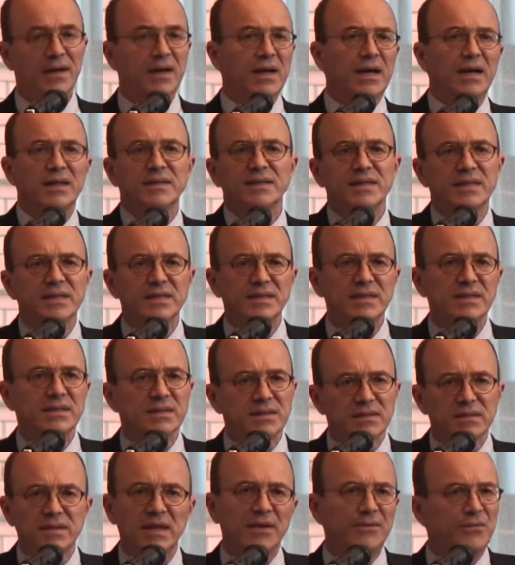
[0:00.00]
and
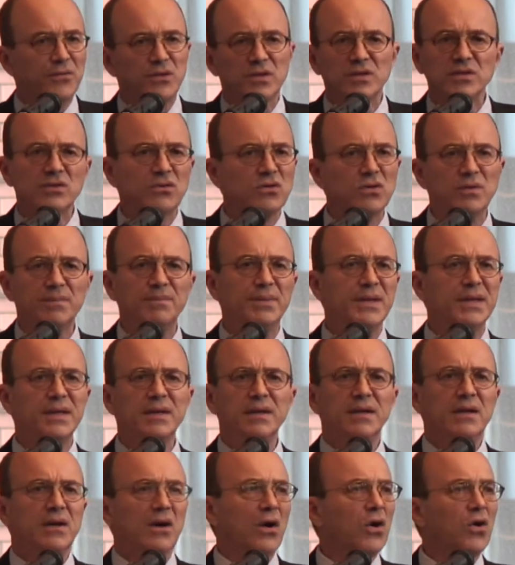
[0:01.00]
this difference could
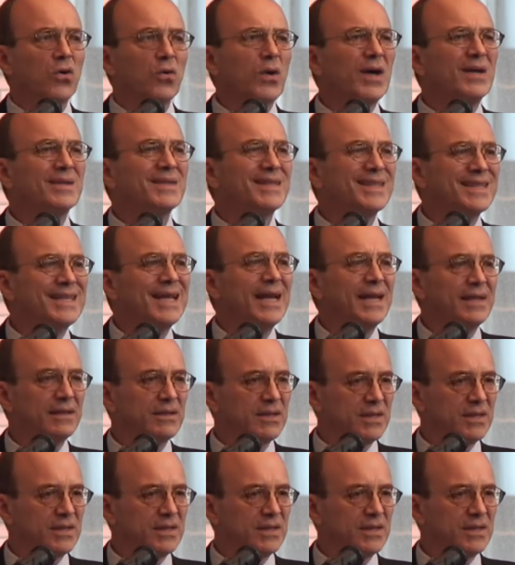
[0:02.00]
be around 10